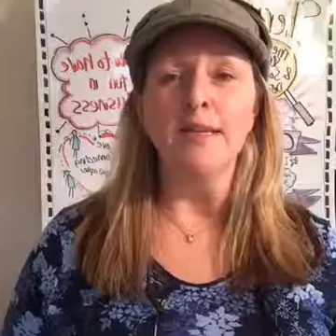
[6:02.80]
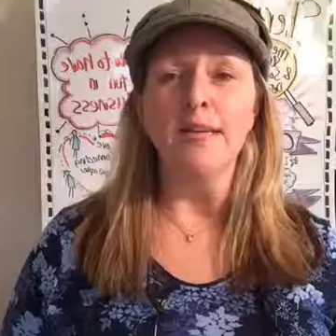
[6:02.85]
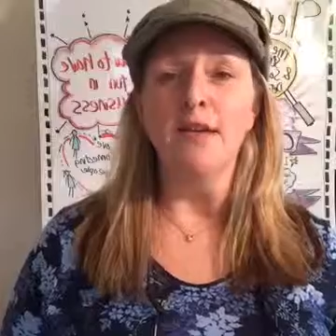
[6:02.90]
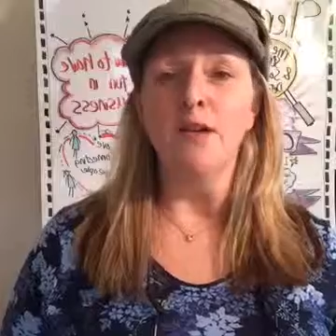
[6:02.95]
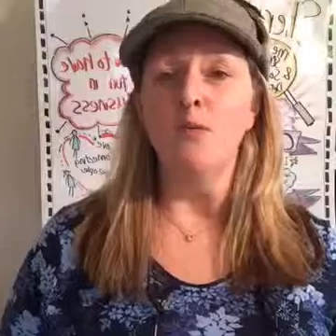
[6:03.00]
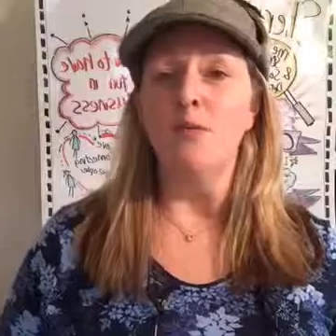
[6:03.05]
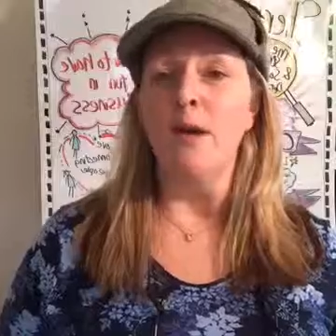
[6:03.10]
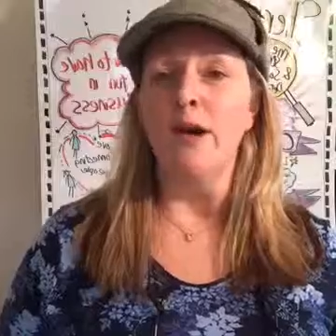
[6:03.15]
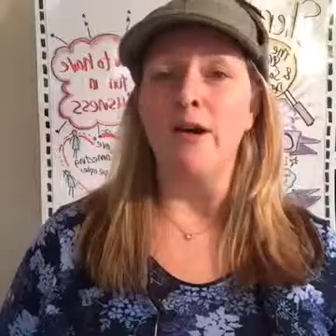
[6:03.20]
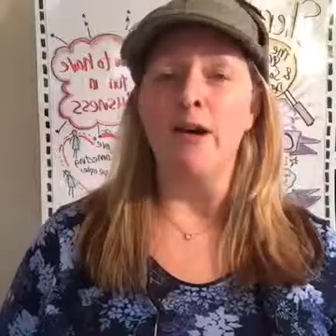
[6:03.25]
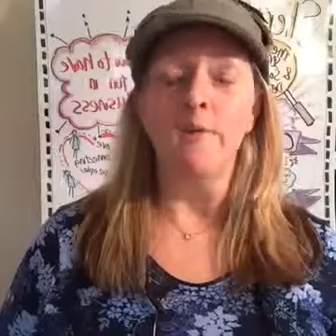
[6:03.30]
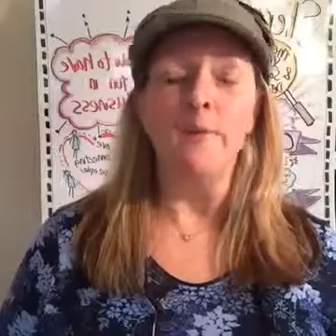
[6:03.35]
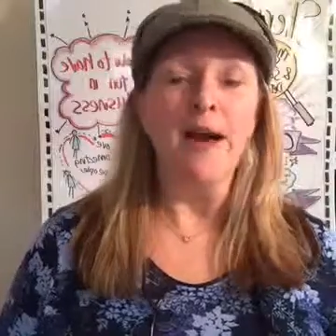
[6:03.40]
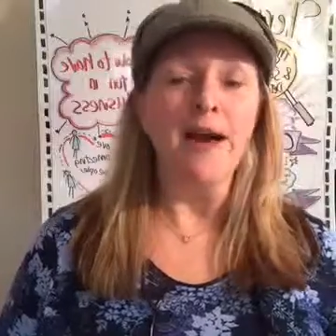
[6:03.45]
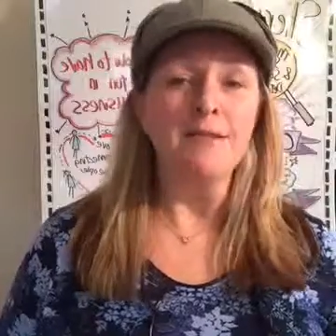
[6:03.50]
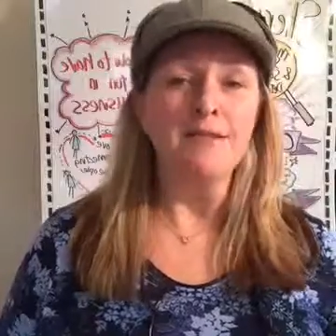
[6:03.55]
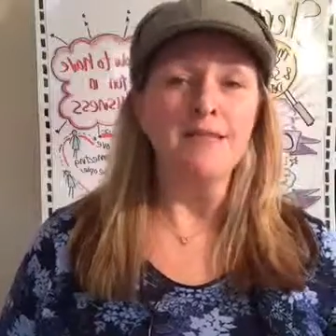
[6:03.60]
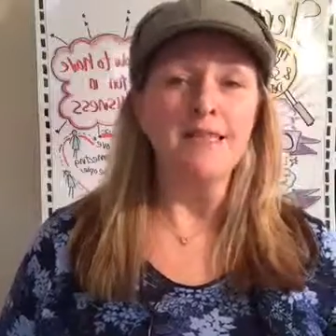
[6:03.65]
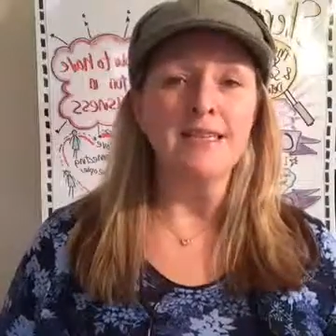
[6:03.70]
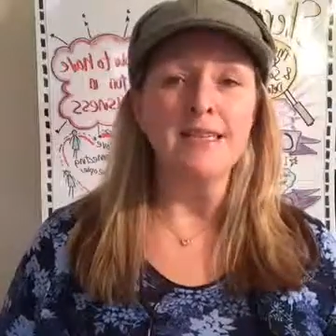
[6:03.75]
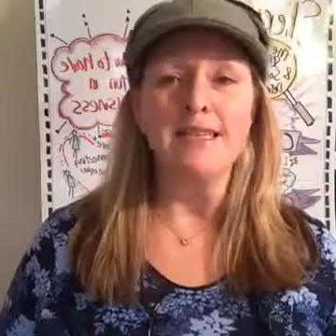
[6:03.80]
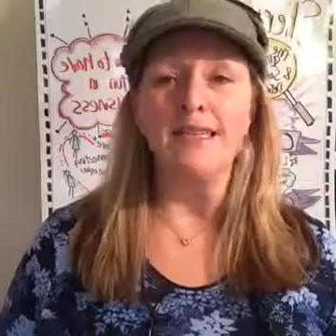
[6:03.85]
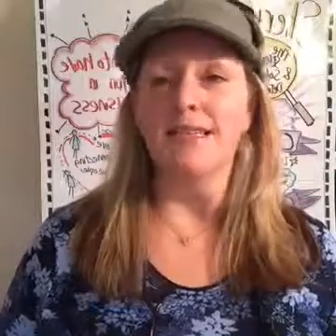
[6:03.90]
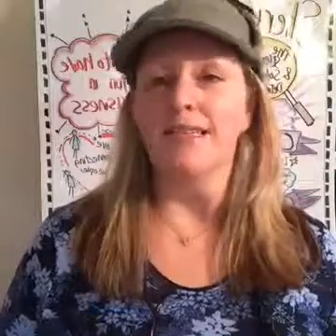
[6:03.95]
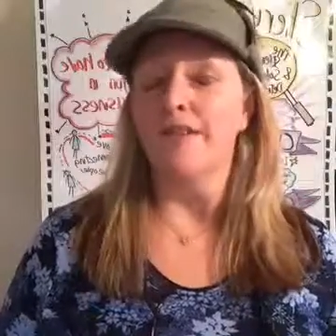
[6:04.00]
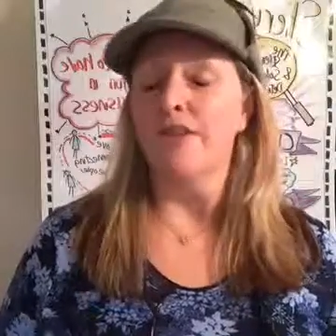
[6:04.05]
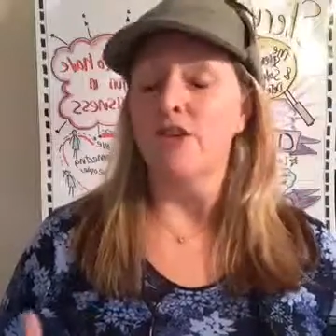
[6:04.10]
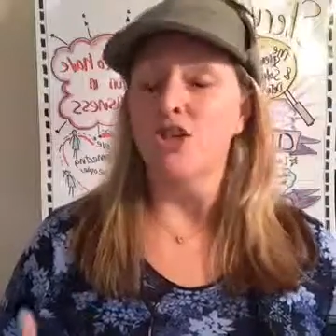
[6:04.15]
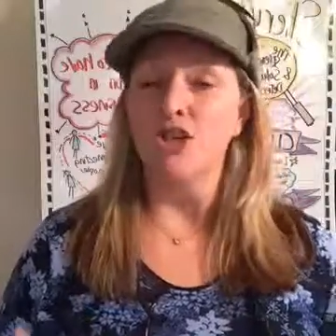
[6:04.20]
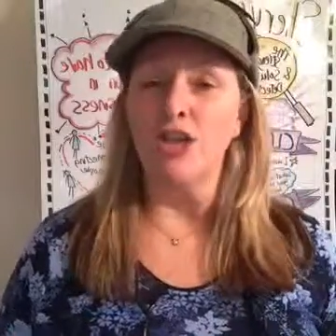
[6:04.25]
it? Whereabouts is it?
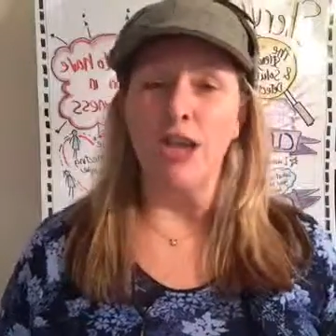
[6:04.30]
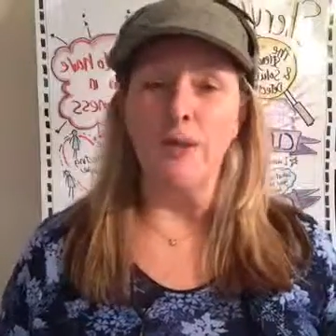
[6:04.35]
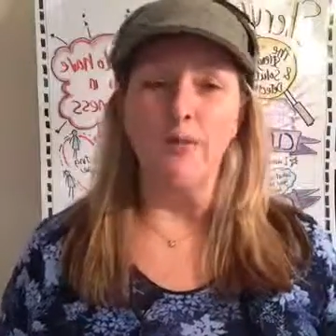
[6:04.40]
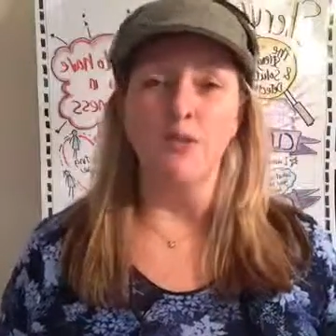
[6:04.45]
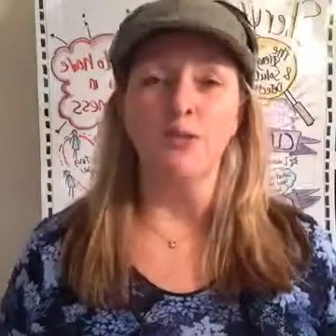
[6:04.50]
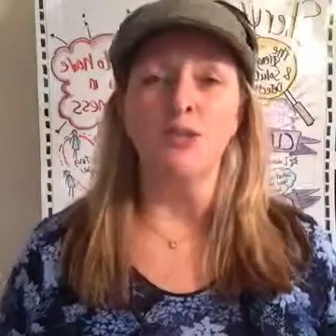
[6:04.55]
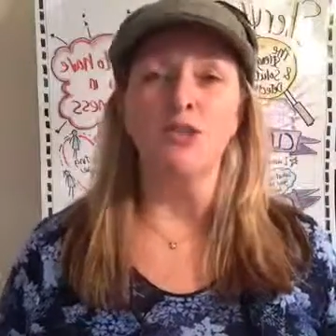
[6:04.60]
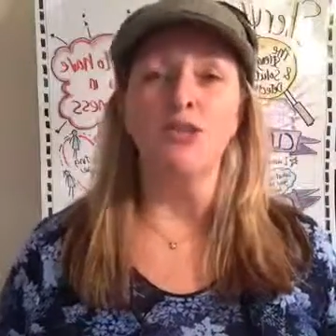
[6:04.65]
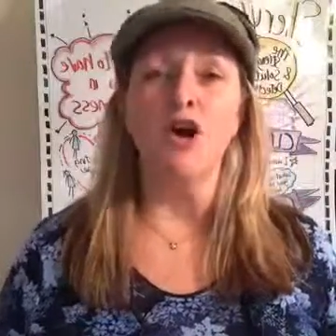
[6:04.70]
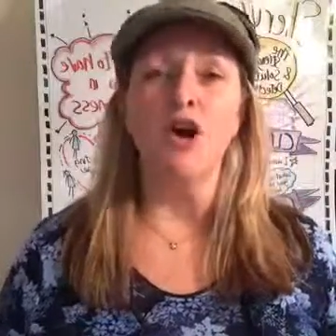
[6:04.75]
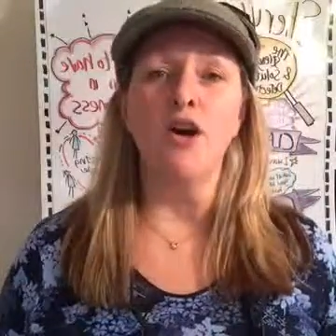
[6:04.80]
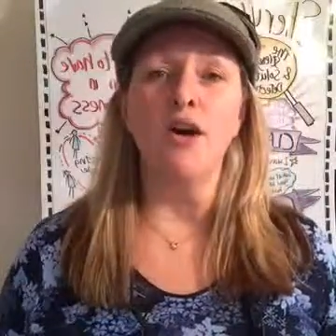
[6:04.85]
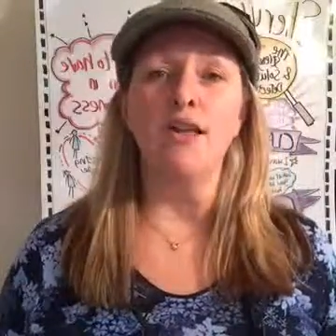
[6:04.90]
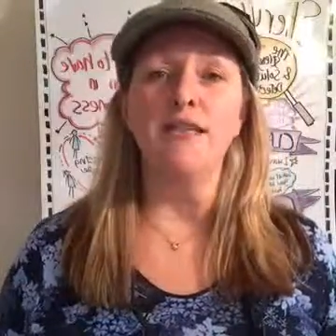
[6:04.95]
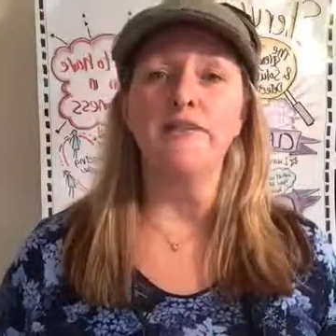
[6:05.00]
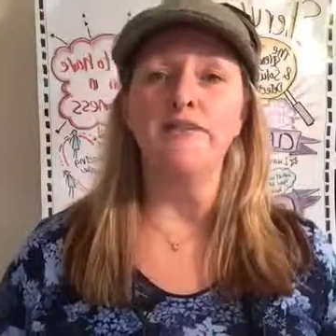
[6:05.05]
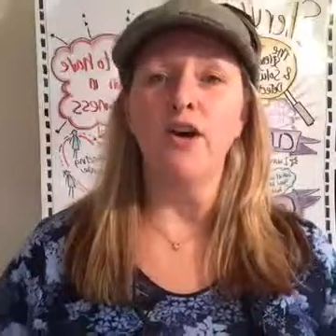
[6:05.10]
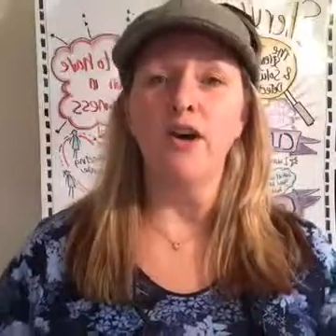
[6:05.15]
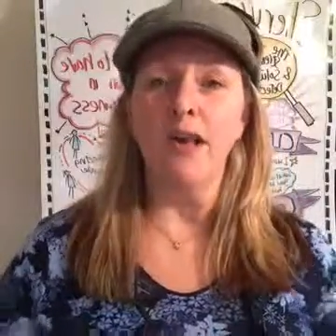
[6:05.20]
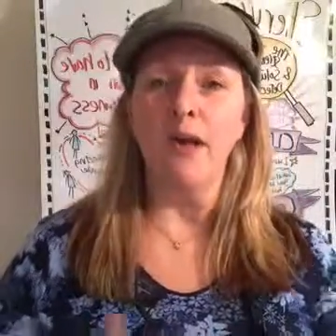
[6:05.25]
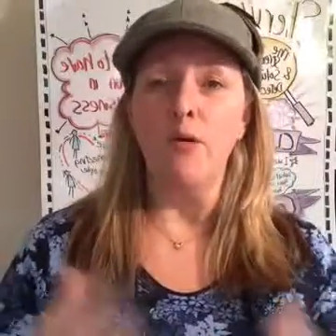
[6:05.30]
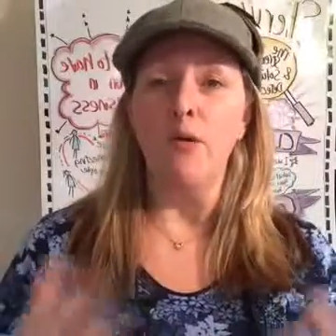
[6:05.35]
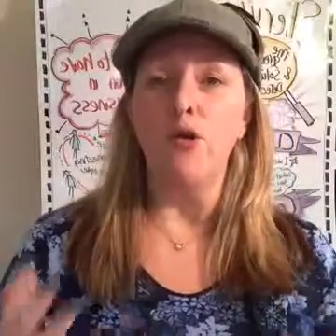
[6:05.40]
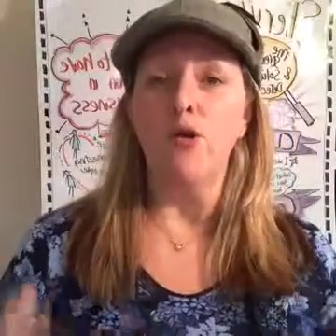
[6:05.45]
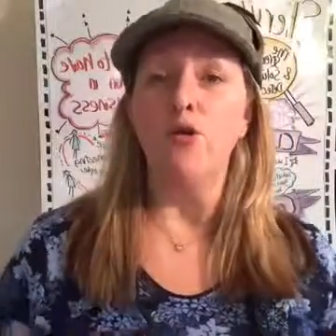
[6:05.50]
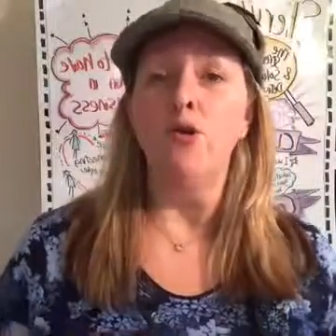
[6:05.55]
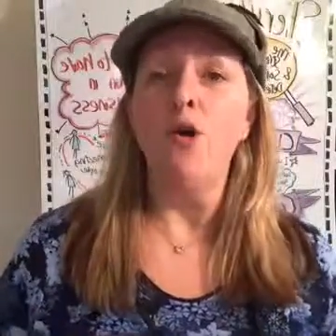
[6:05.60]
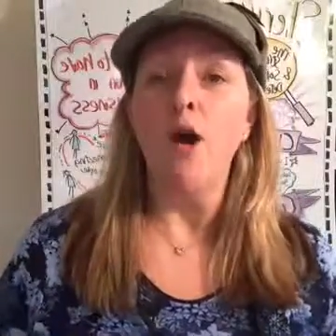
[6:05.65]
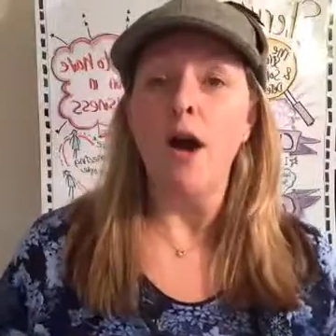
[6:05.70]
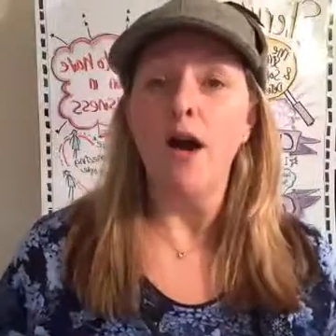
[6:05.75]
Does it have a shape or size? Find out what
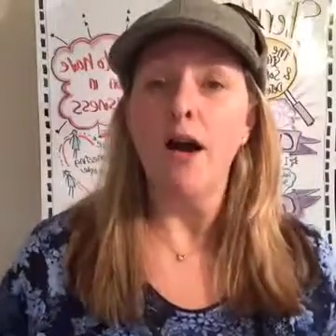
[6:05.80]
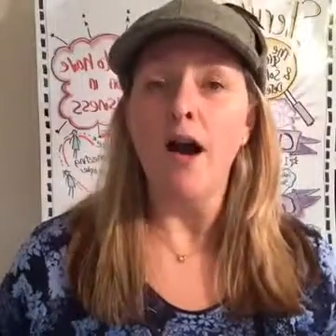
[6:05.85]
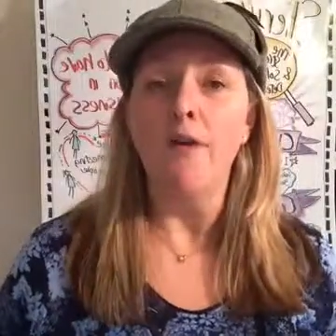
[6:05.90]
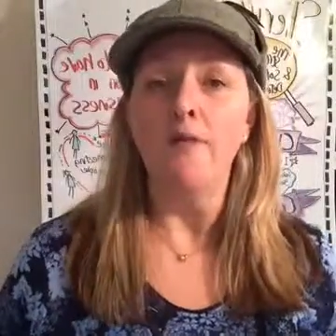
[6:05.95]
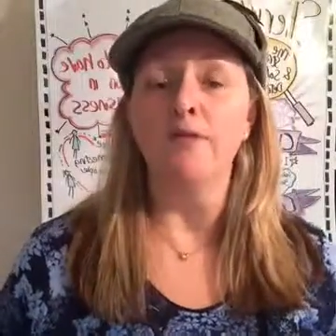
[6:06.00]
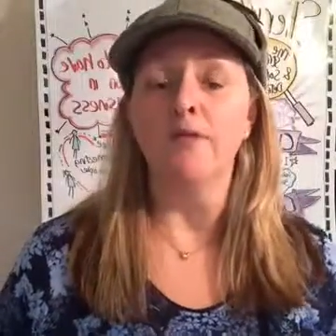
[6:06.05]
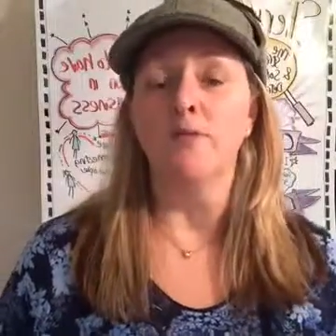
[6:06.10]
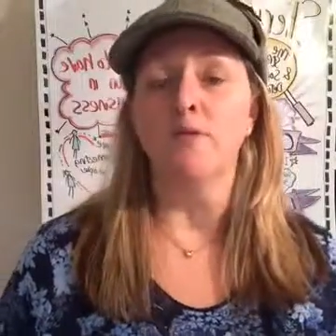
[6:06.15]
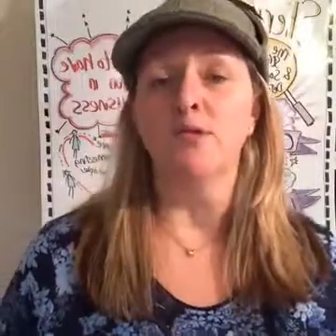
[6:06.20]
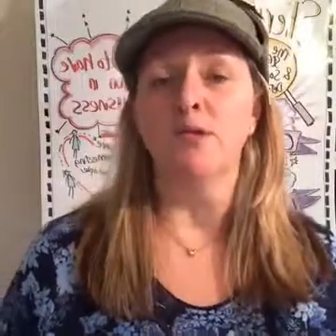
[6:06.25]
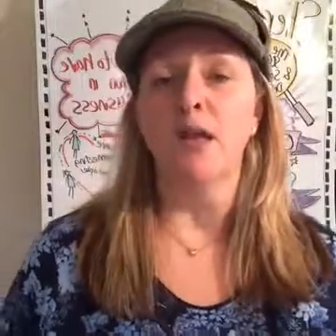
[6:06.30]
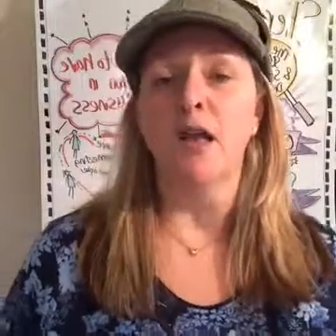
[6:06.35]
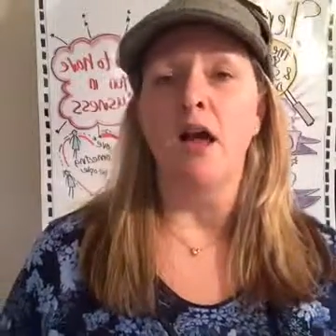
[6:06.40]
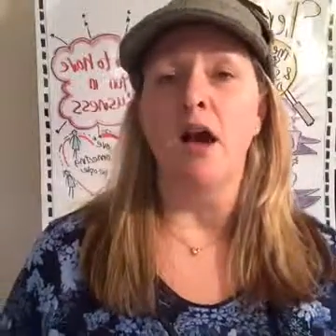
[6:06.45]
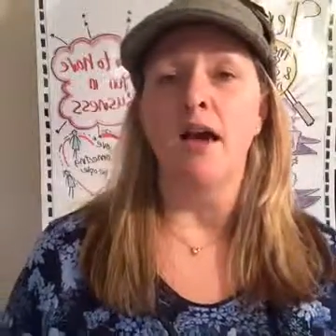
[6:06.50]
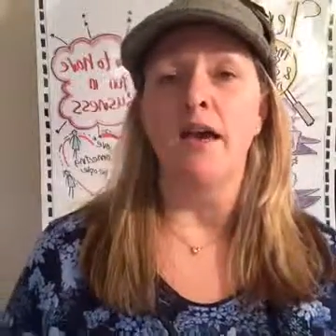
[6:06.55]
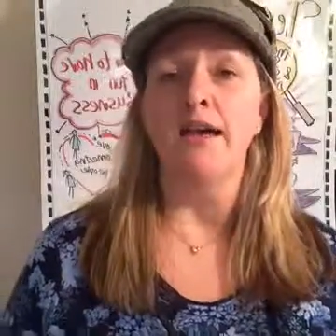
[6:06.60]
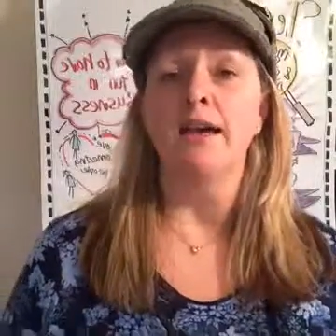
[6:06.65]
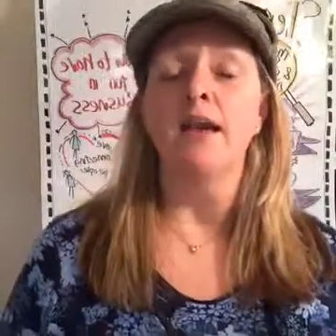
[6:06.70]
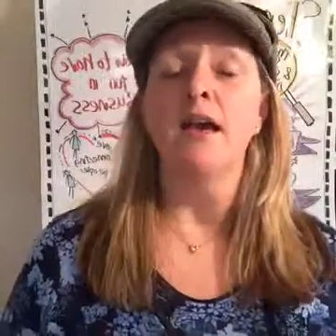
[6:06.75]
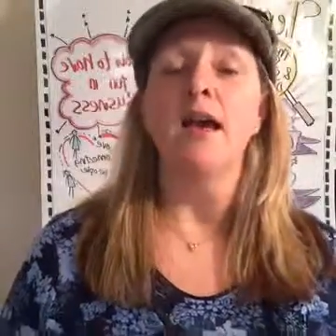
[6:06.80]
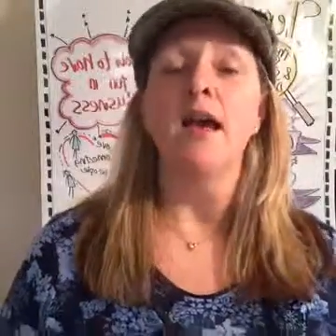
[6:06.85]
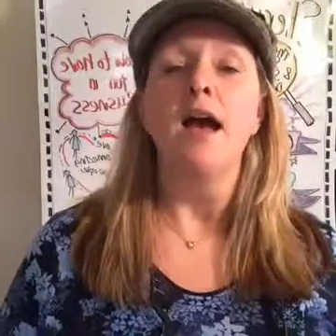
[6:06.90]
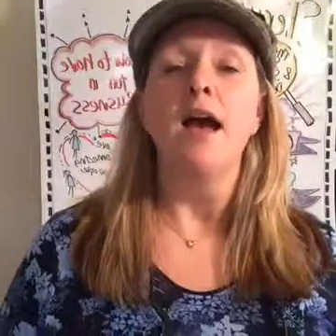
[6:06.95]
your uncomfortable's like.